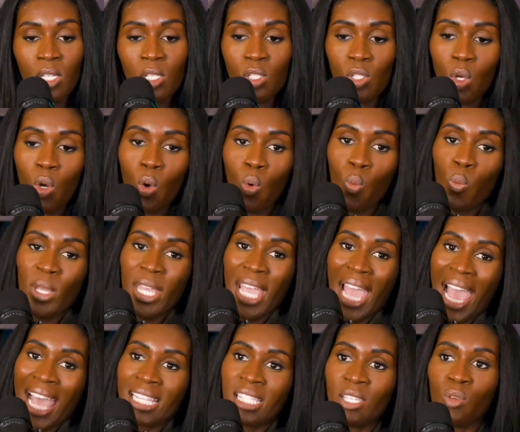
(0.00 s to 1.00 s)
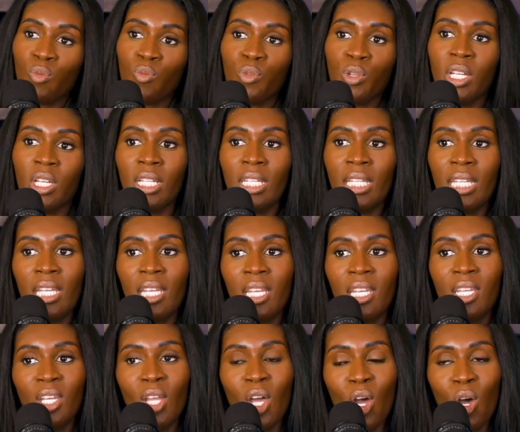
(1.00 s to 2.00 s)
So we had to
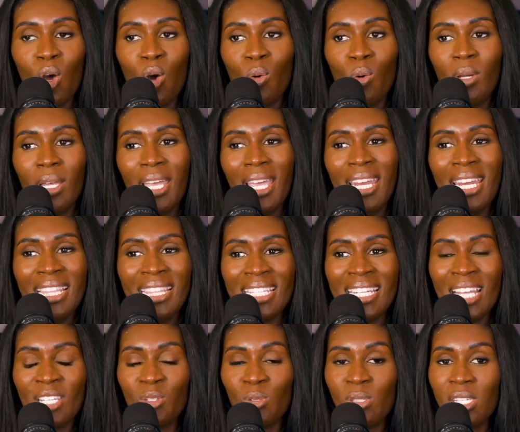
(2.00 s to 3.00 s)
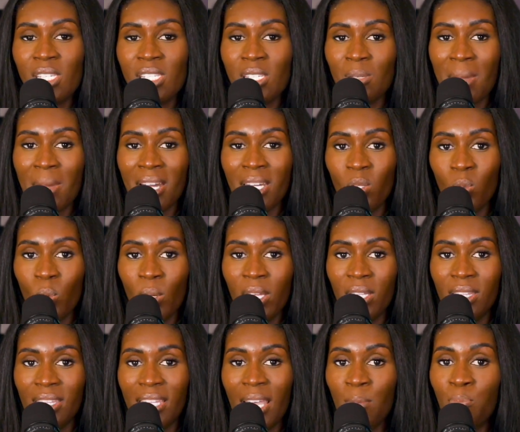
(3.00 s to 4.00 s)
really know anything that you see somebody
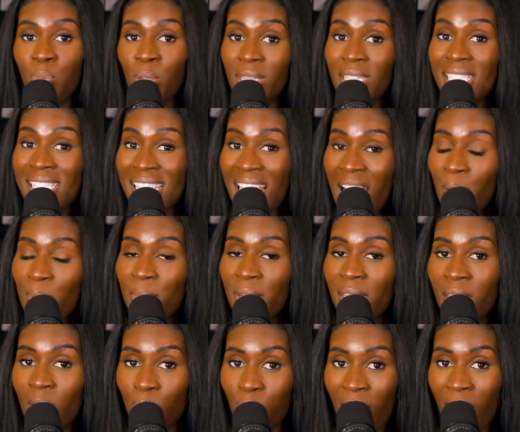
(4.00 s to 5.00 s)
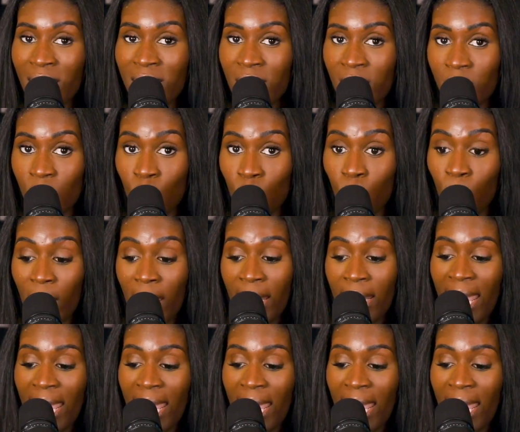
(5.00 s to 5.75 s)
with, they put the time in the process to do it.